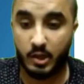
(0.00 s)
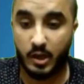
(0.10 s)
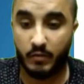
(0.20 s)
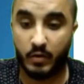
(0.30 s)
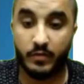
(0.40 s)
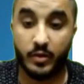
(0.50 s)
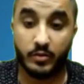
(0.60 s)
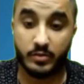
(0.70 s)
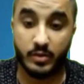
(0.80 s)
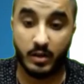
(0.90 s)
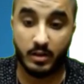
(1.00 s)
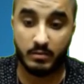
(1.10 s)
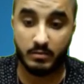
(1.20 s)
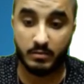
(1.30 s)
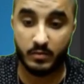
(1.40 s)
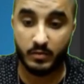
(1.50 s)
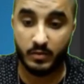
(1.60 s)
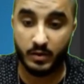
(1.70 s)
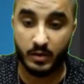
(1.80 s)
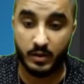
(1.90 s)
of our photos are.
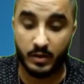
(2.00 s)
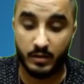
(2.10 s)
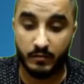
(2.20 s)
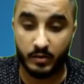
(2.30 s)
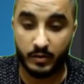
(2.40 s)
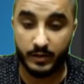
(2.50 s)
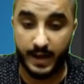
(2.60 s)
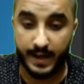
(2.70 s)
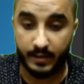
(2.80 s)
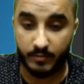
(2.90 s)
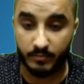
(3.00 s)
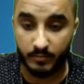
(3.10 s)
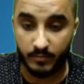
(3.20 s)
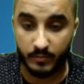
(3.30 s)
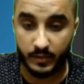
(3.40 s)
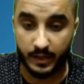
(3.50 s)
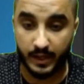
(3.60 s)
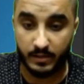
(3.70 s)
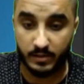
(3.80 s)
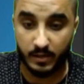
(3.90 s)
If you look at the item, the
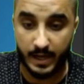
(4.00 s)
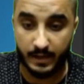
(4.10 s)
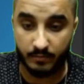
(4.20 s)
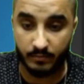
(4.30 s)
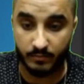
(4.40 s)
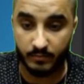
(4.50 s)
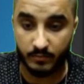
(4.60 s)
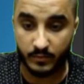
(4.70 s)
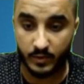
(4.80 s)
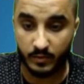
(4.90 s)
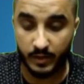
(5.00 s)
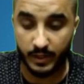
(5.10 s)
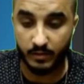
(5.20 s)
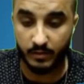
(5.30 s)
carousel item, right